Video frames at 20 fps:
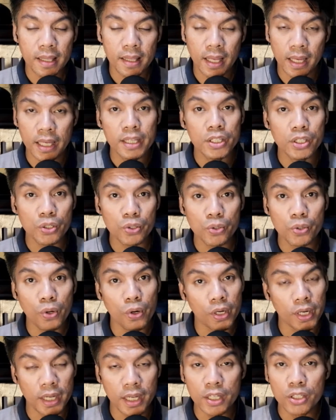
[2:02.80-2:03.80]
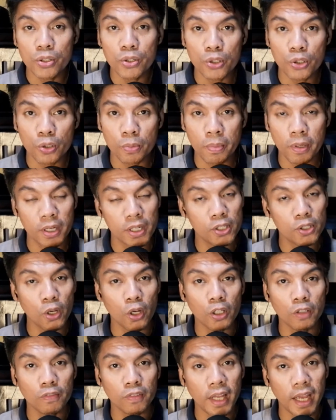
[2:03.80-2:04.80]
the issue or issues to be
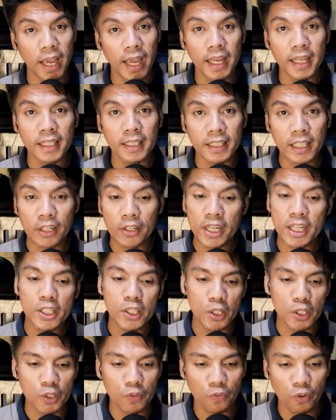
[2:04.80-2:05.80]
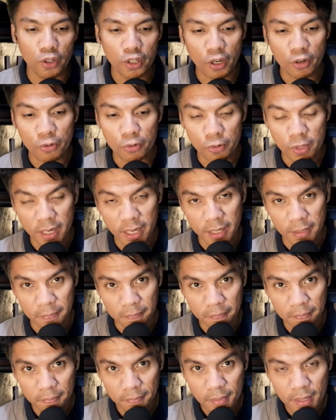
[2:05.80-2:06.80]
resolved, and the reasons for the ruling.
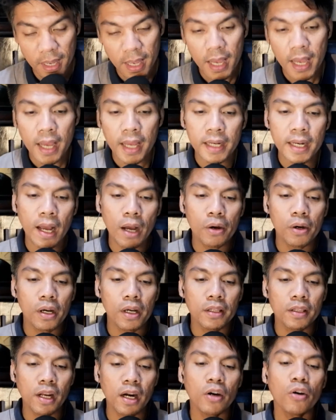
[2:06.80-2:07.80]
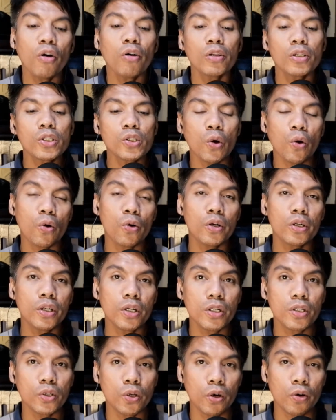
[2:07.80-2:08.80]
Now, there are also
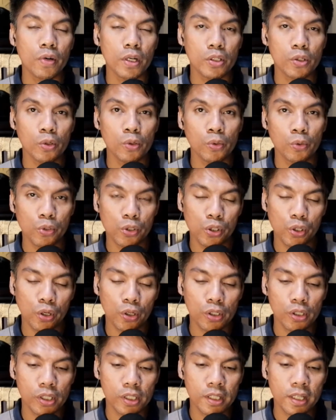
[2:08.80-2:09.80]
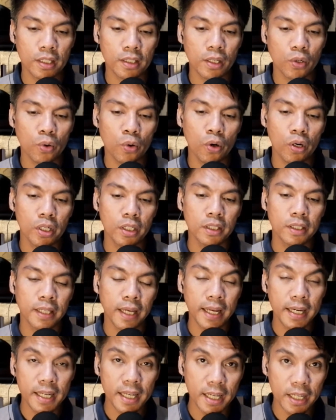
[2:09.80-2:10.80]
orders or resolutions that the court
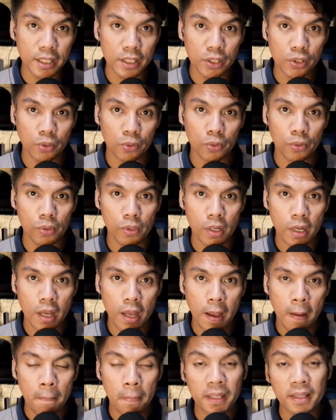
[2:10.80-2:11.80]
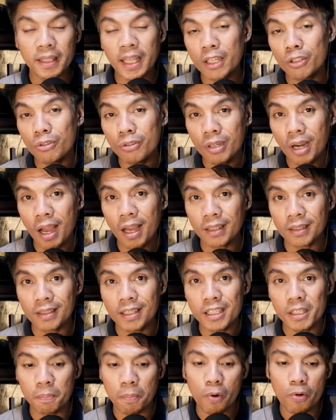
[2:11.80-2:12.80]
can issue, but they do not
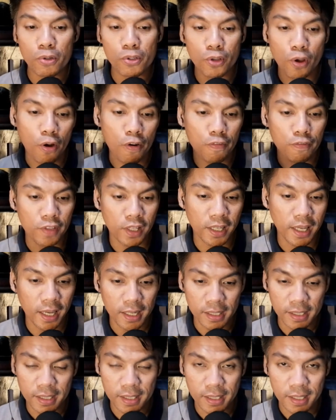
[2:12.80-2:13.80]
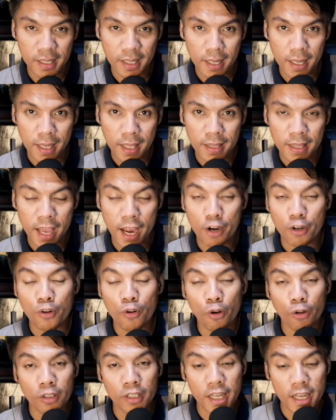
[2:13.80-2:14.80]
dispose of the case. They are
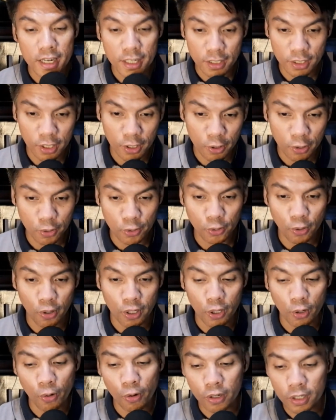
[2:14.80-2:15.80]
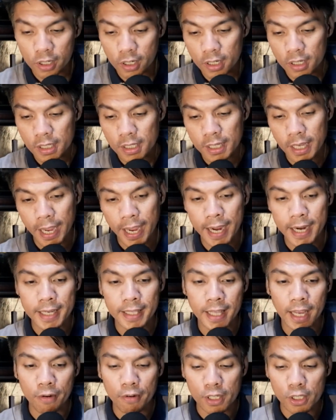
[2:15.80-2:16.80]
called interlocutory orders, and
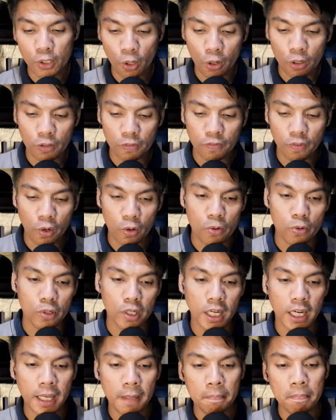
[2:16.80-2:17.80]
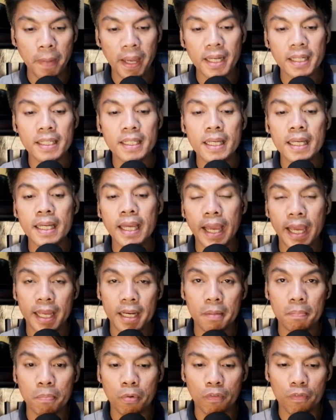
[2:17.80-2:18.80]
they resolve only pending
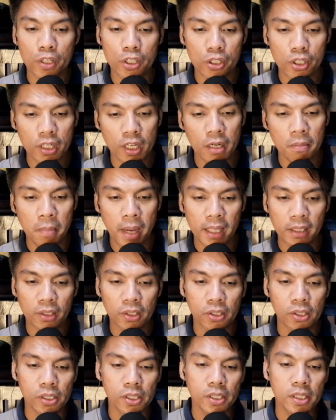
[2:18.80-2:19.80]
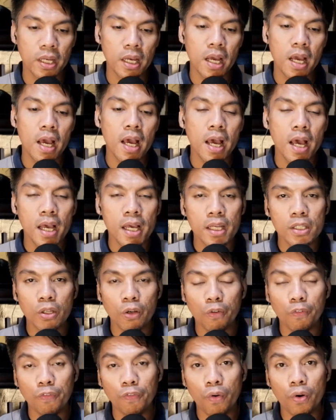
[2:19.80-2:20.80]
and provisional matters.
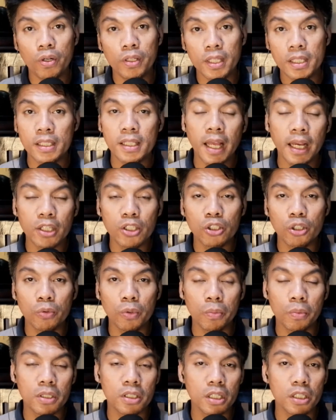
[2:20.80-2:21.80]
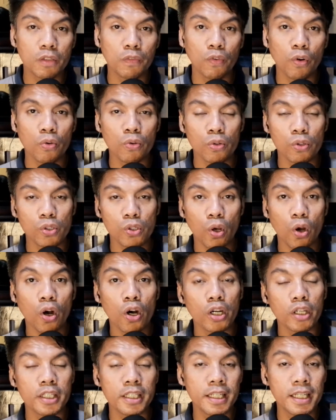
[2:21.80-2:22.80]
So for this lecture, we will just focus
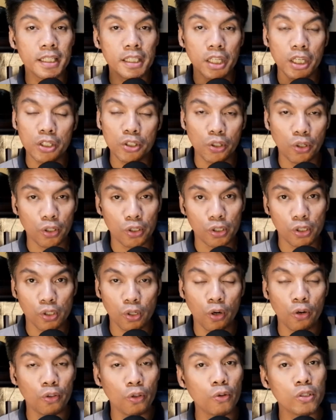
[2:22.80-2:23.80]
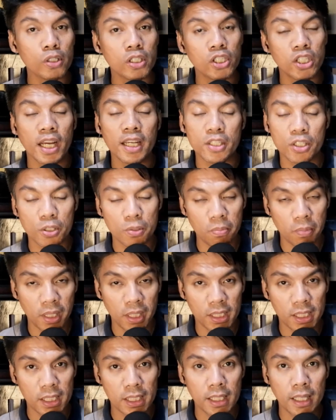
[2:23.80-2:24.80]
on decisions or those
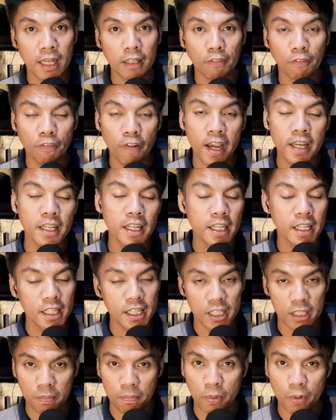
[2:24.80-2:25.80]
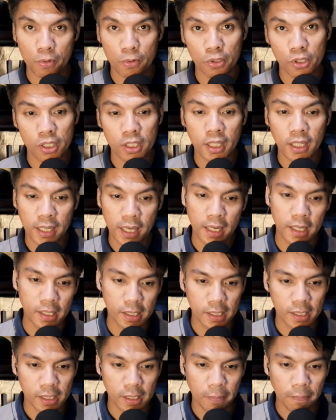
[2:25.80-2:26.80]
judgments that finally dispose the
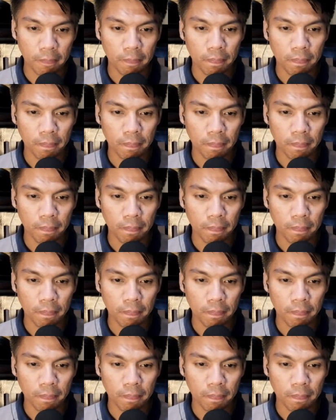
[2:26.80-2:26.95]
case.